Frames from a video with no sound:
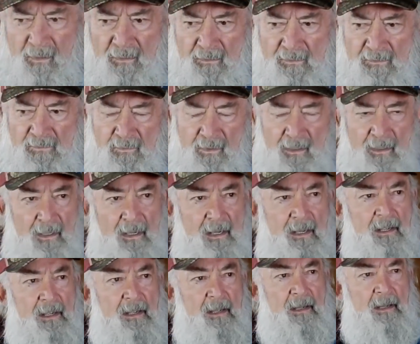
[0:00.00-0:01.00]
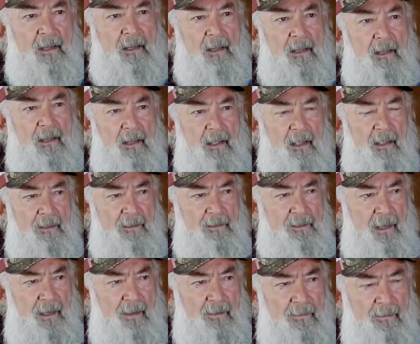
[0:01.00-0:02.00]
what is really
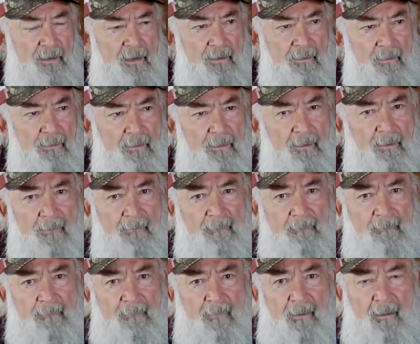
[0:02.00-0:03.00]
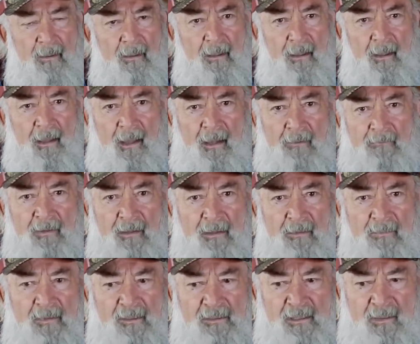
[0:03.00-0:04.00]
entailed here, having
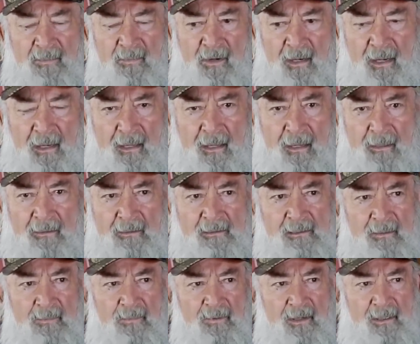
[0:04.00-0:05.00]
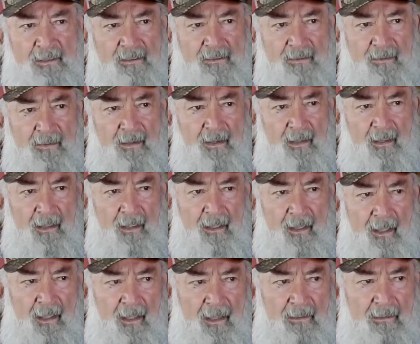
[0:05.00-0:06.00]
a muzzle brake and a suppressor
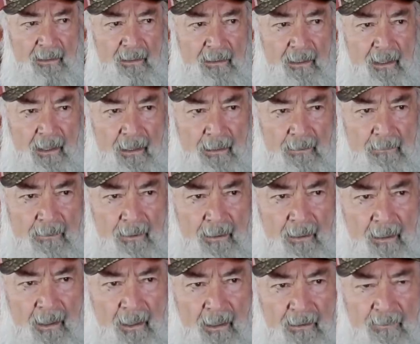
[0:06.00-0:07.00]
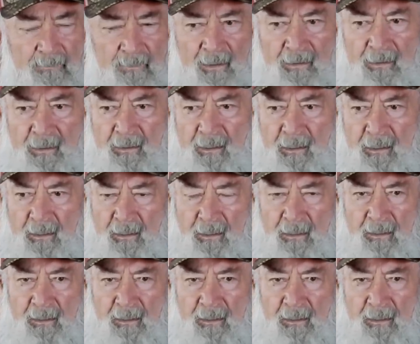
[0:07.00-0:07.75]
and a threaded